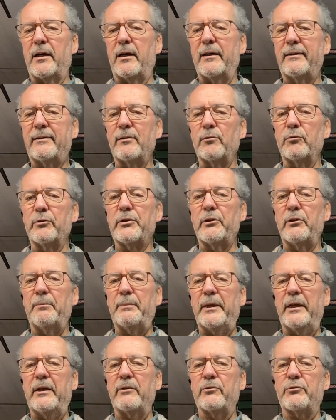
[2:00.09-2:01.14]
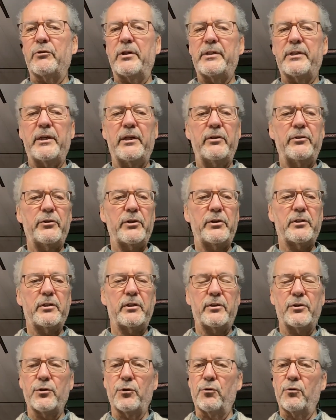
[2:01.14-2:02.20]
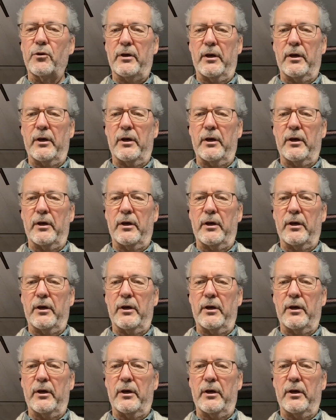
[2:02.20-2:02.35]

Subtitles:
I thought it would be interesting just to talk